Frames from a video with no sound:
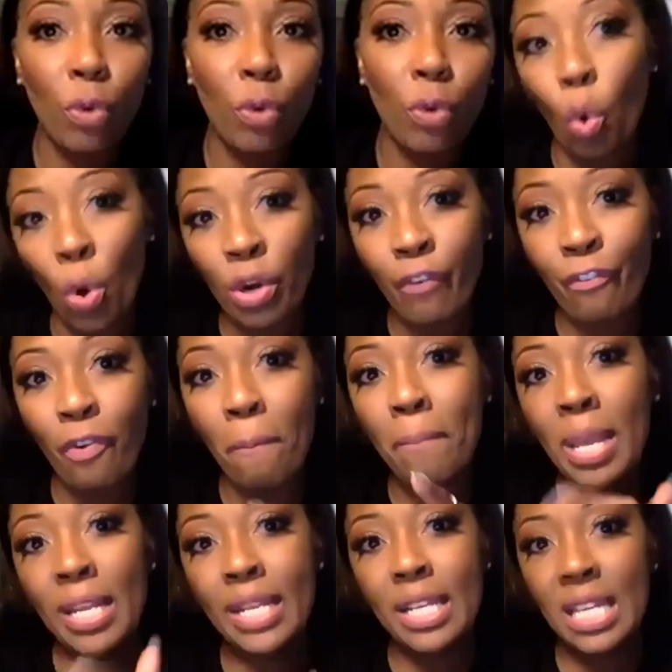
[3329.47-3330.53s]
for in order for
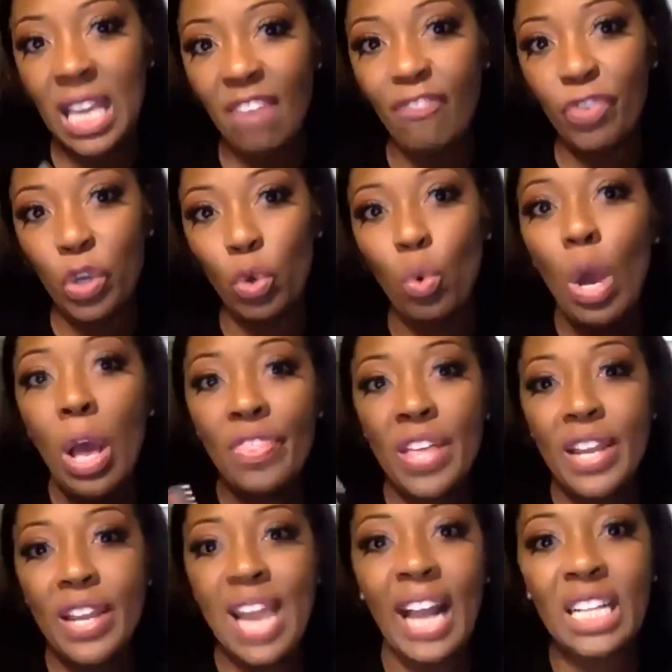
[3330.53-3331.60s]
me to give you
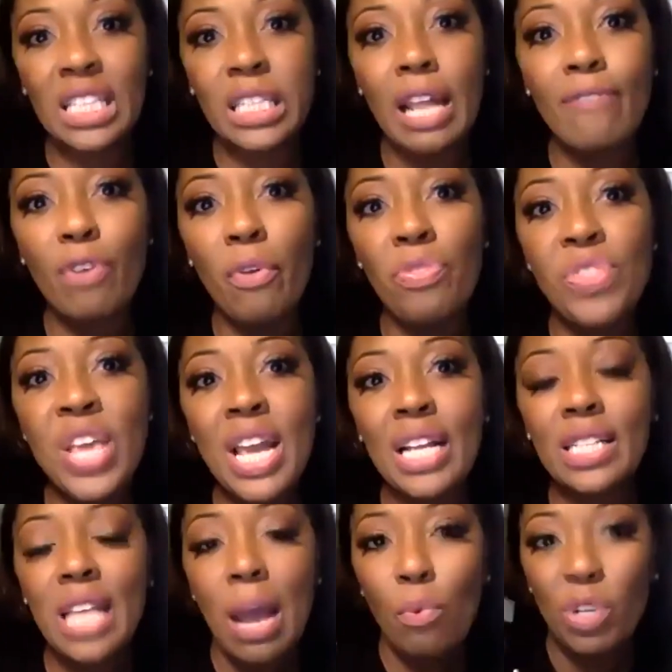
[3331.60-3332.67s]
the next level
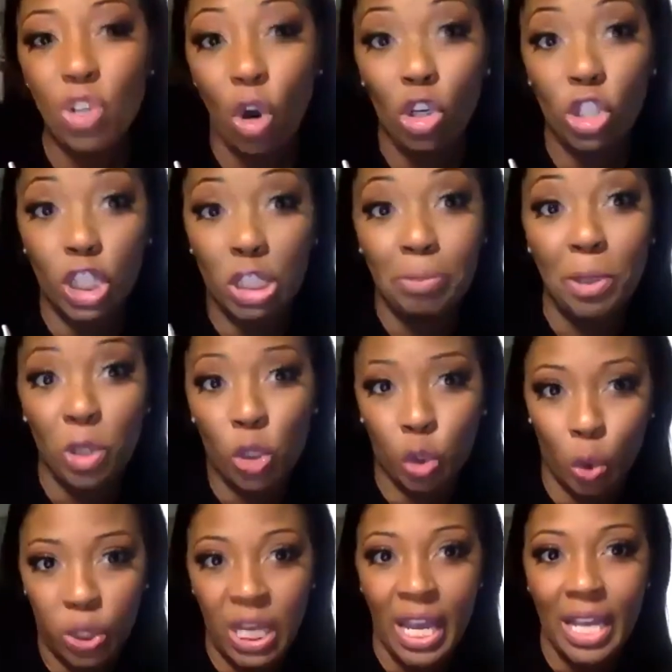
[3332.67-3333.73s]
things, which are
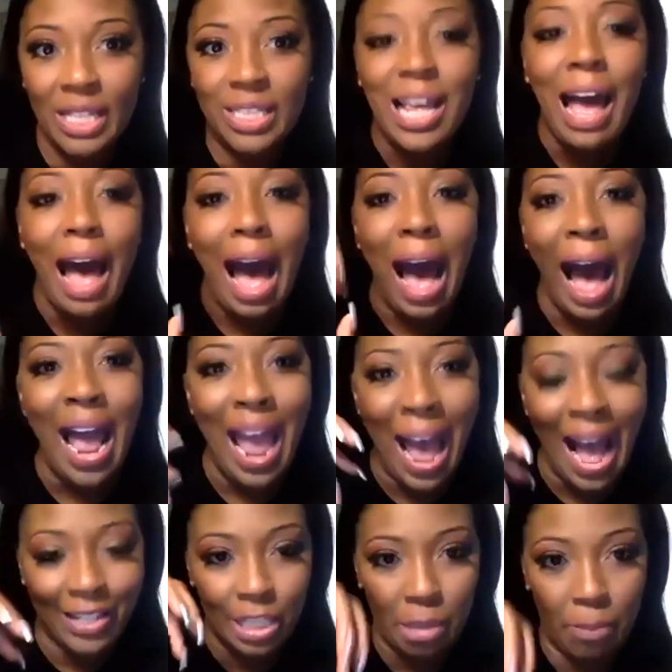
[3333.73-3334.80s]
spiritual things, I
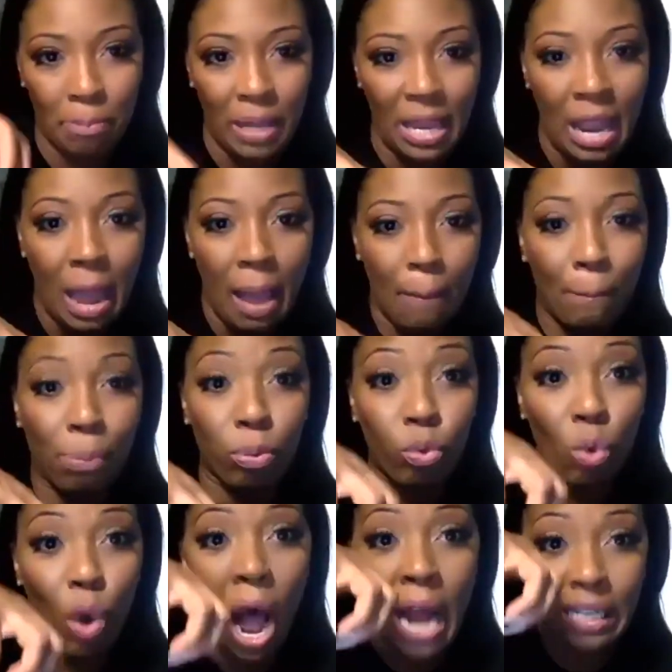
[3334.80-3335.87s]
had to be
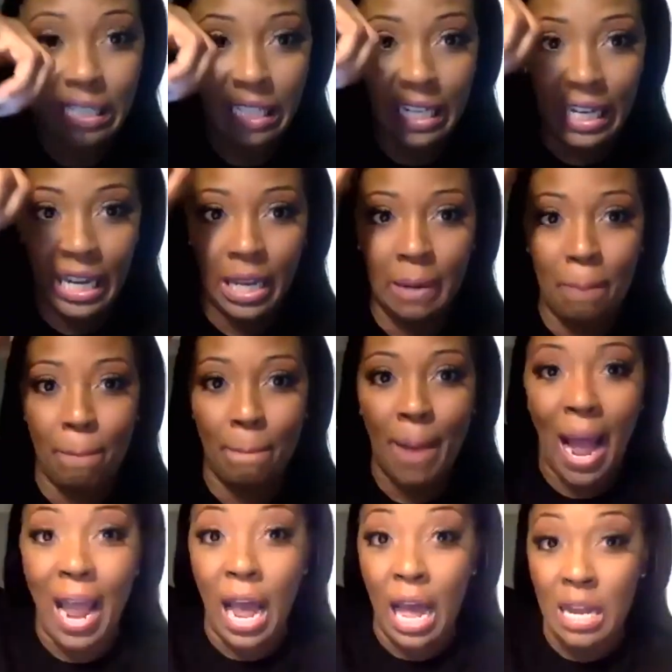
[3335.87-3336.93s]
brought in
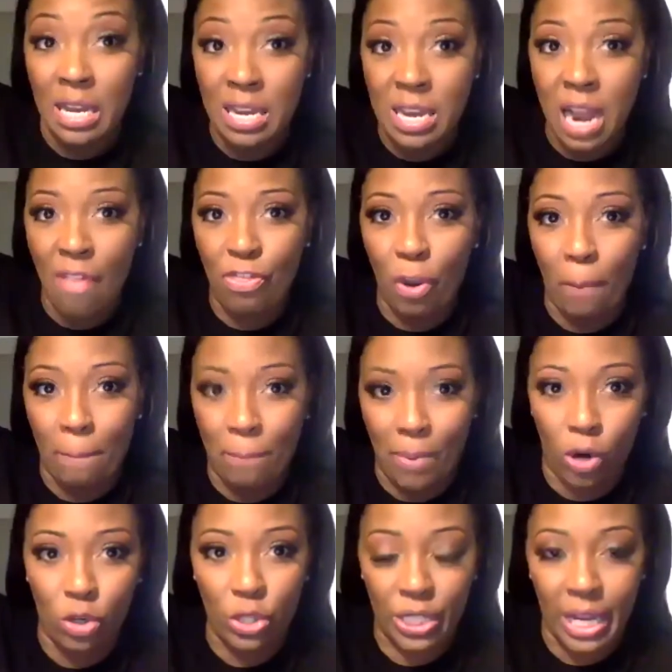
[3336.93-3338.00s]
by another
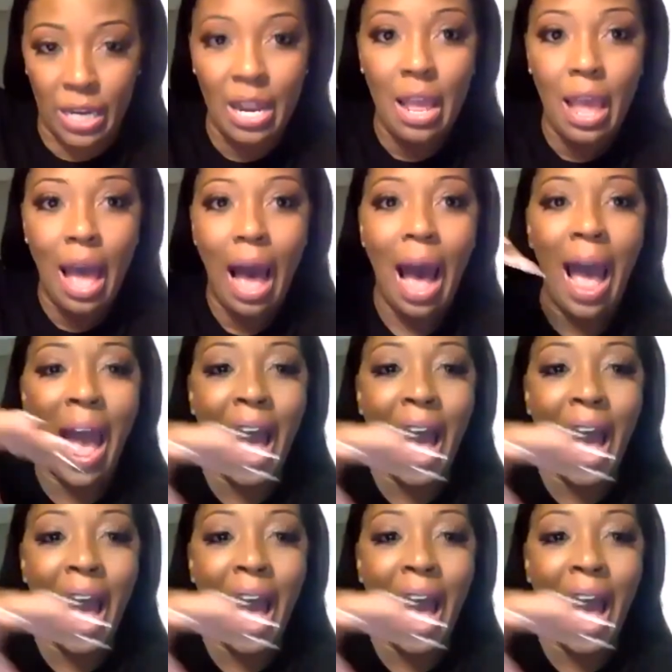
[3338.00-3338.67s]
person. I